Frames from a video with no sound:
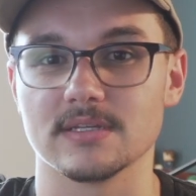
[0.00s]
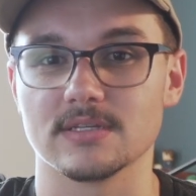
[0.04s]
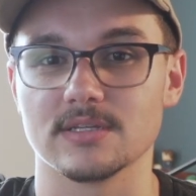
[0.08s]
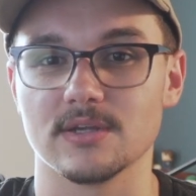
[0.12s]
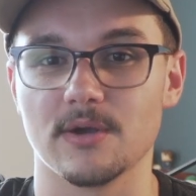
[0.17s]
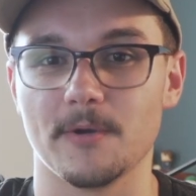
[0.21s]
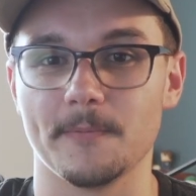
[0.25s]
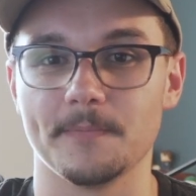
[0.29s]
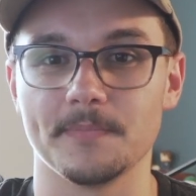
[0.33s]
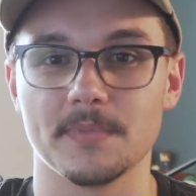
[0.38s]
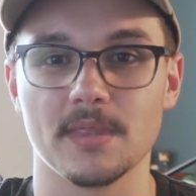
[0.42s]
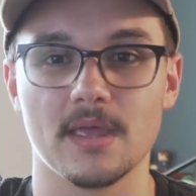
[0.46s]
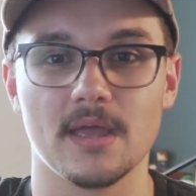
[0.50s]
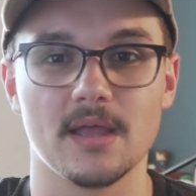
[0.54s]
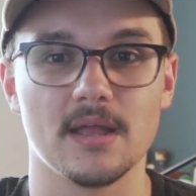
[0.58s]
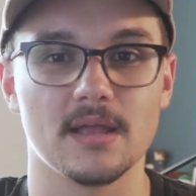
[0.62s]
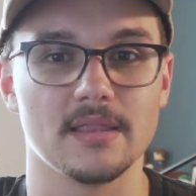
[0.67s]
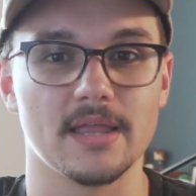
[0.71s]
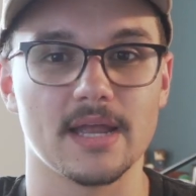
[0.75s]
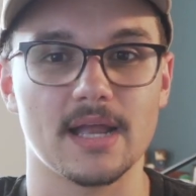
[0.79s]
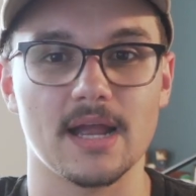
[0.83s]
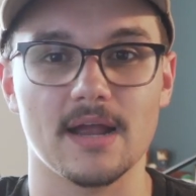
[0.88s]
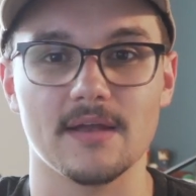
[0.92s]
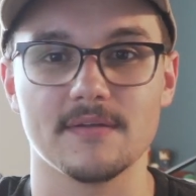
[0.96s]
So,
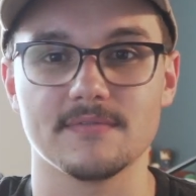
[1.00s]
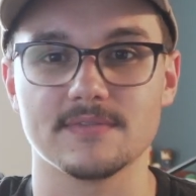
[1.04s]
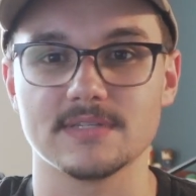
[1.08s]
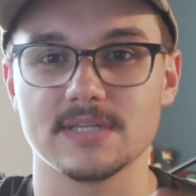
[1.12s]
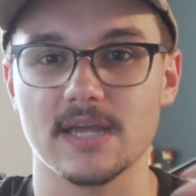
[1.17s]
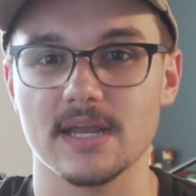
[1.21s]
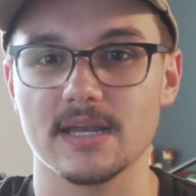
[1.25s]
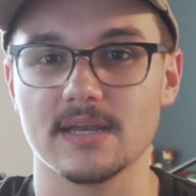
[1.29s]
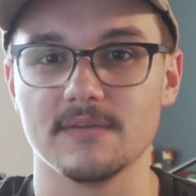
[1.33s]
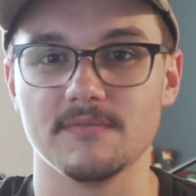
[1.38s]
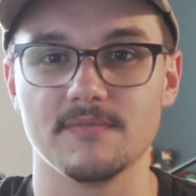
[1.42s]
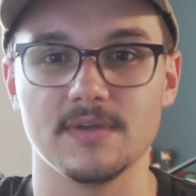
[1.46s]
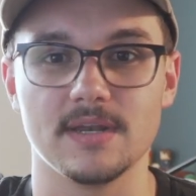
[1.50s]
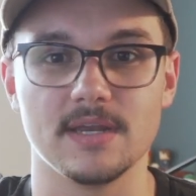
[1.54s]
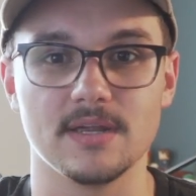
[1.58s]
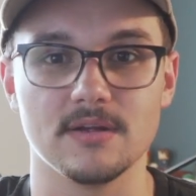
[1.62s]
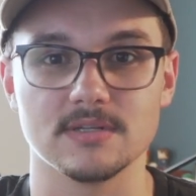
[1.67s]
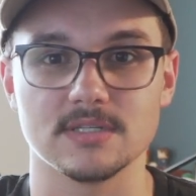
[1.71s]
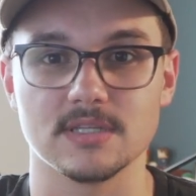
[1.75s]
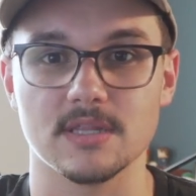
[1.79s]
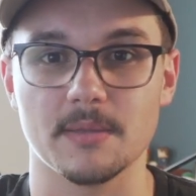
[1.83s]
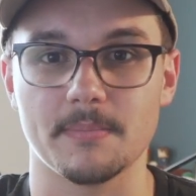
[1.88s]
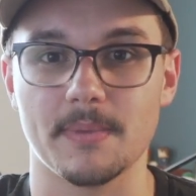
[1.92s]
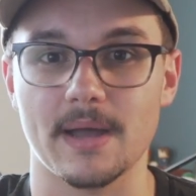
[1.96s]
like I've said in
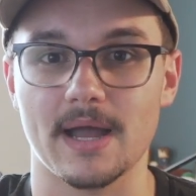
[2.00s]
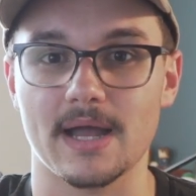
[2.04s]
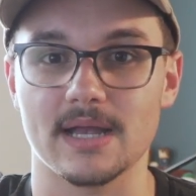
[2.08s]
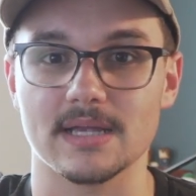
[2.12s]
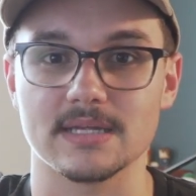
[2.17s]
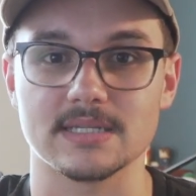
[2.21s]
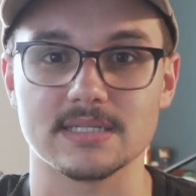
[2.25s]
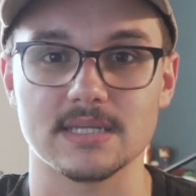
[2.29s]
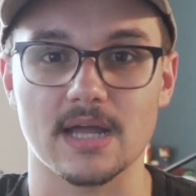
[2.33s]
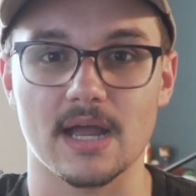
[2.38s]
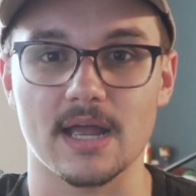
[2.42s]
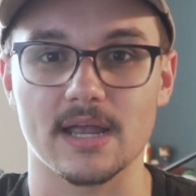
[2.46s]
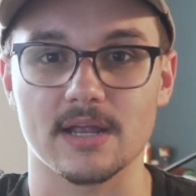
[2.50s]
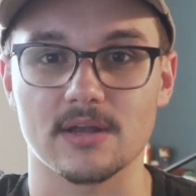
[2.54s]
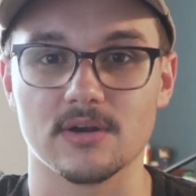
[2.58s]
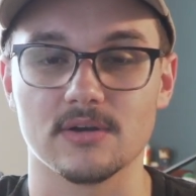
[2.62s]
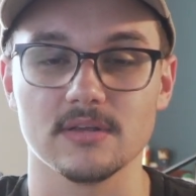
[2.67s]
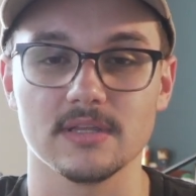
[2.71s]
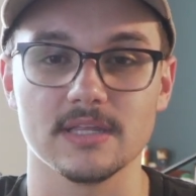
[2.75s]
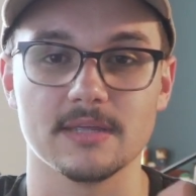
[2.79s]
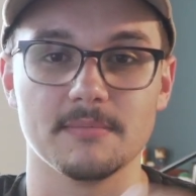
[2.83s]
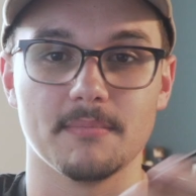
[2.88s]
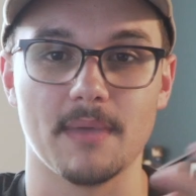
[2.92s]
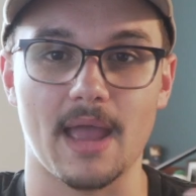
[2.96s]
videos in the past, I
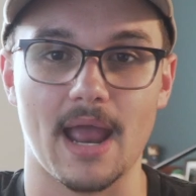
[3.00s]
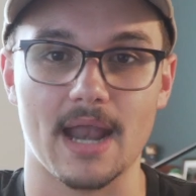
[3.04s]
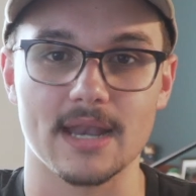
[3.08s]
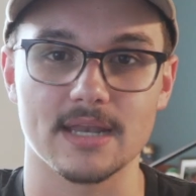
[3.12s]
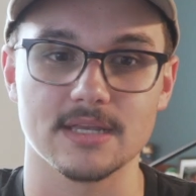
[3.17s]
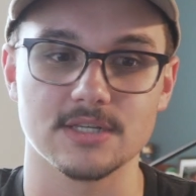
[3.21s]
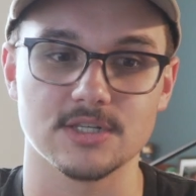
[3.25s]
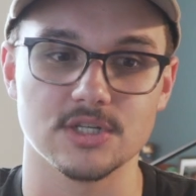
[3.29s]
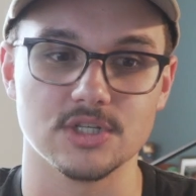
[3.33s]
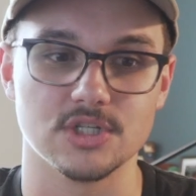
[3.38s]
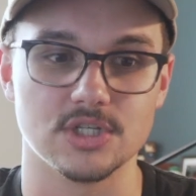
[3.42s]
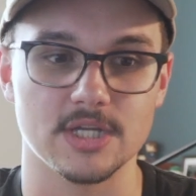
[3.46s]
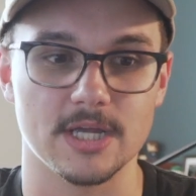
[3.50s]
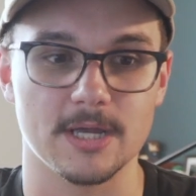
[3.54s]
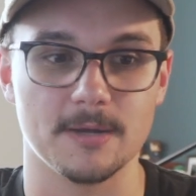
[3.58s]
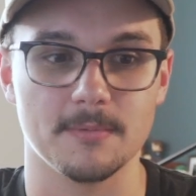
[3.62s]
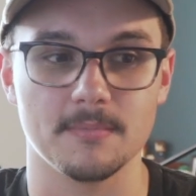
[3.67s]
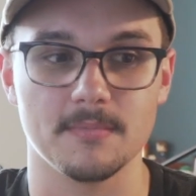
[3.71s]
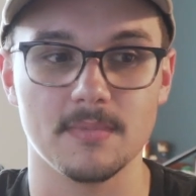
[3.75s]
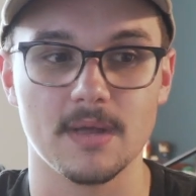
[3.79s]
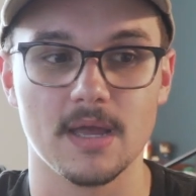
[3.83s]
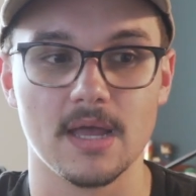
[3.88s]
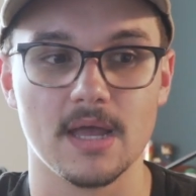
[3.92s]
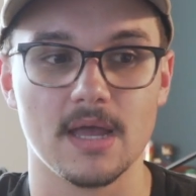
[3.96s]
currently manage a
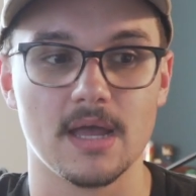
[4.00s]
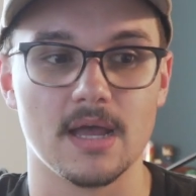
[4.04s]
gym,